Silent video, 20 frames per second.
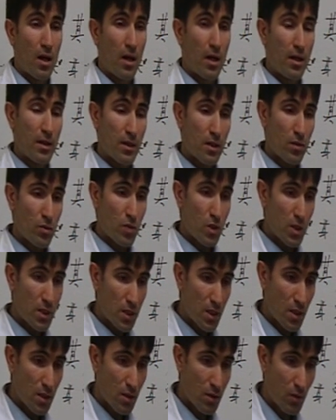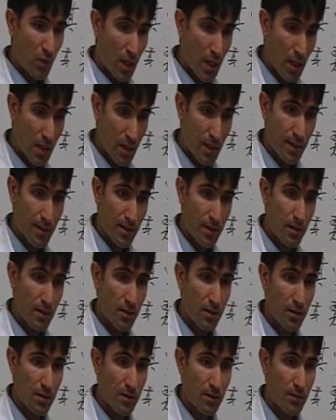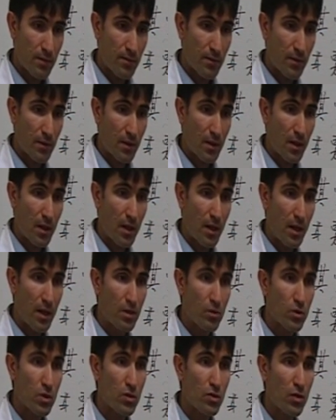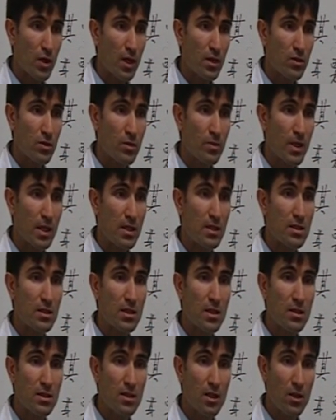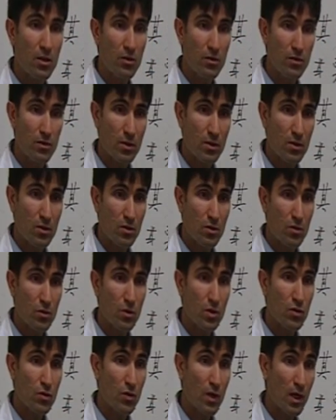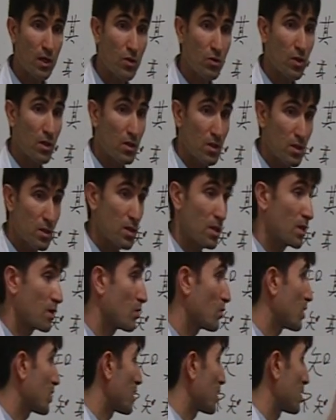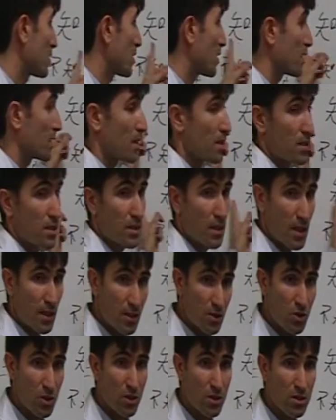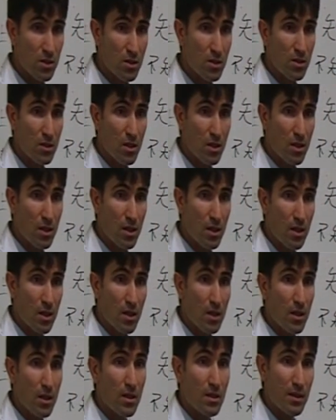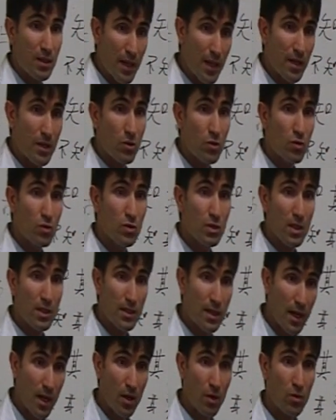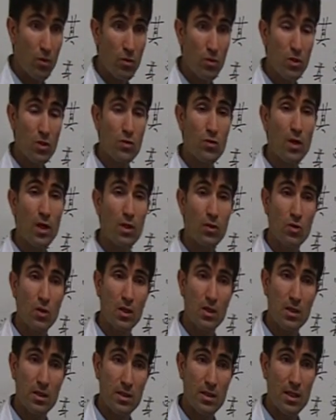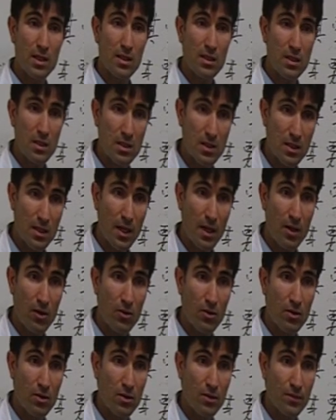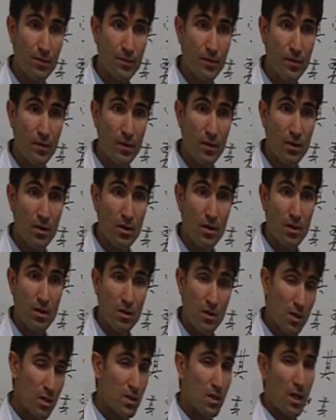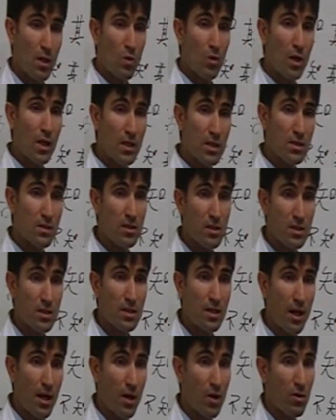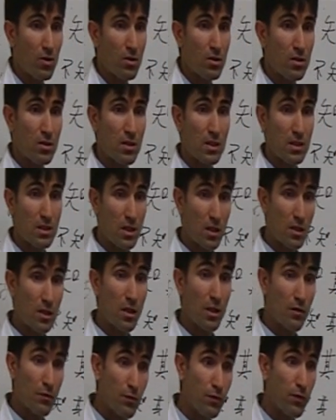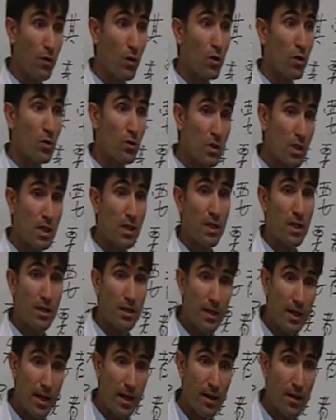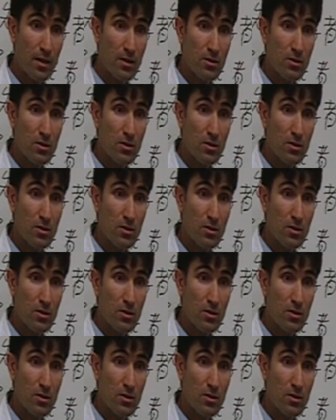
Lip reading: And then we sit quietly and we try to make sense out of it. We try to understand what they said. The sages, they knew the Tao. We try to understand this Tao. They say, what is this Tao? They said they follow yin and yang.